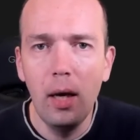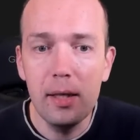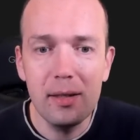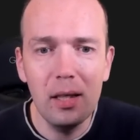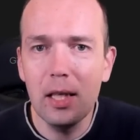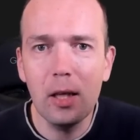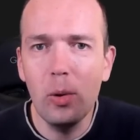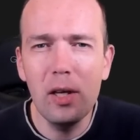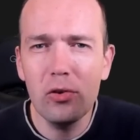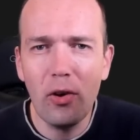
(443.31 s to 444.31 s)
And suddenly the
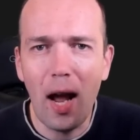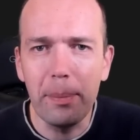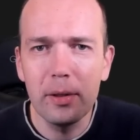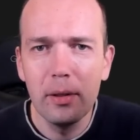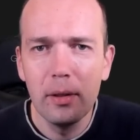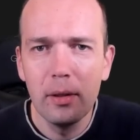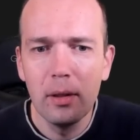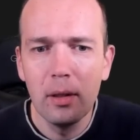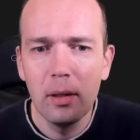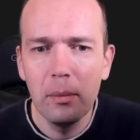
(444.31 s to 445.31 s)
queen is trapped.
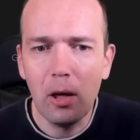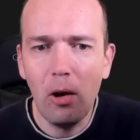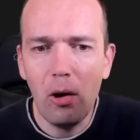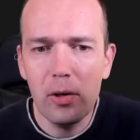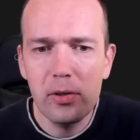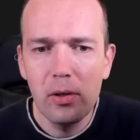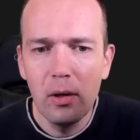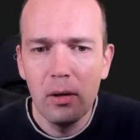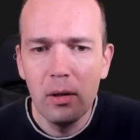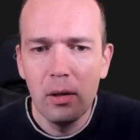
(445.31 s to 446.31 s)
Because
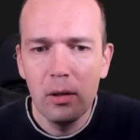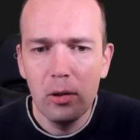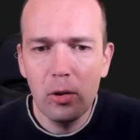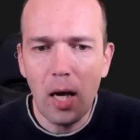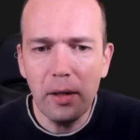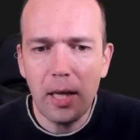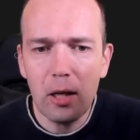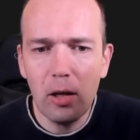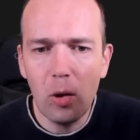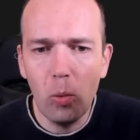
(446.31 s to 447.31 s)
you can't
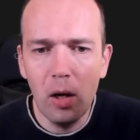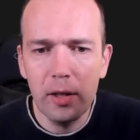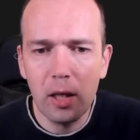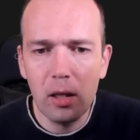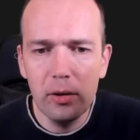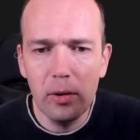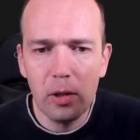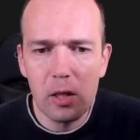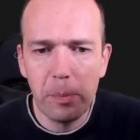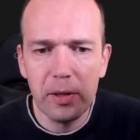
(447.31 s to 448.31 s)
take on a1, the
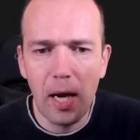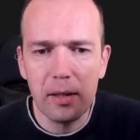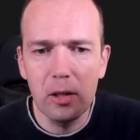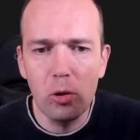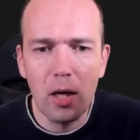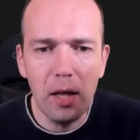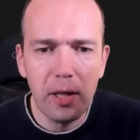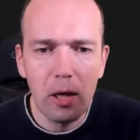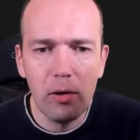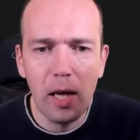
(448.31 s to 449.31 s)
rook is protected. You can't
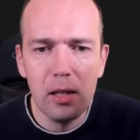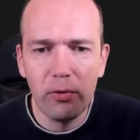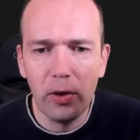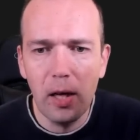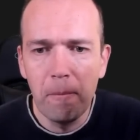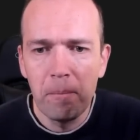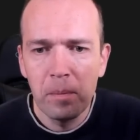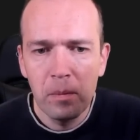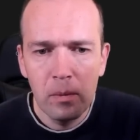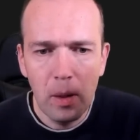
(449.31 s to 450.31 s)
take on a3,
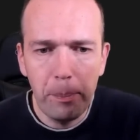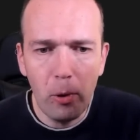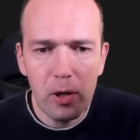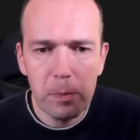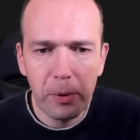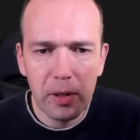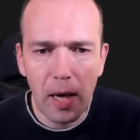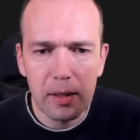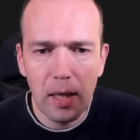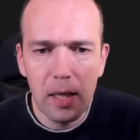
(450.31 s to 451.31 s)
the pawn is
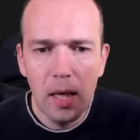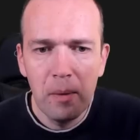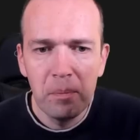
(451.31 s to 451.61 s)
protected.